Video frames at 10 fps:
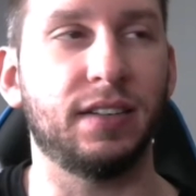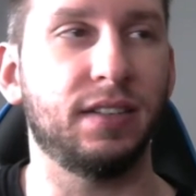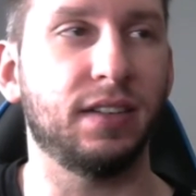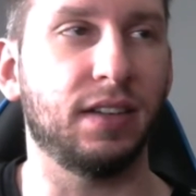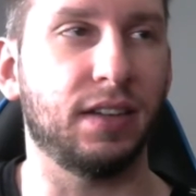
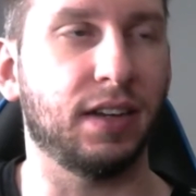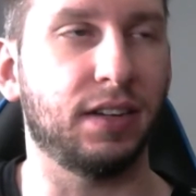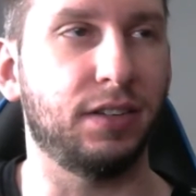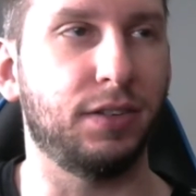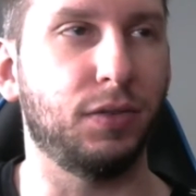I kind of
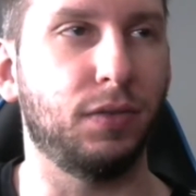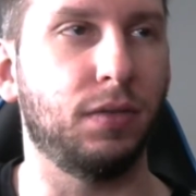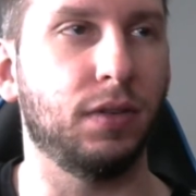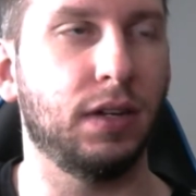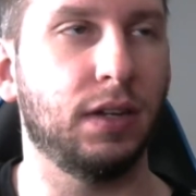knew,
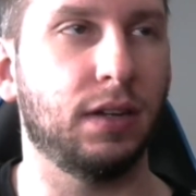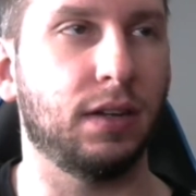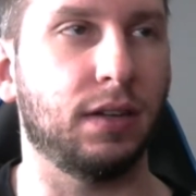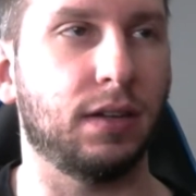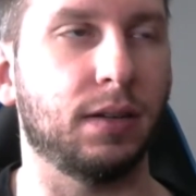
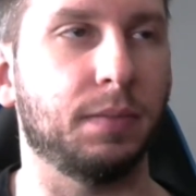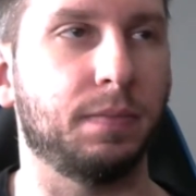um,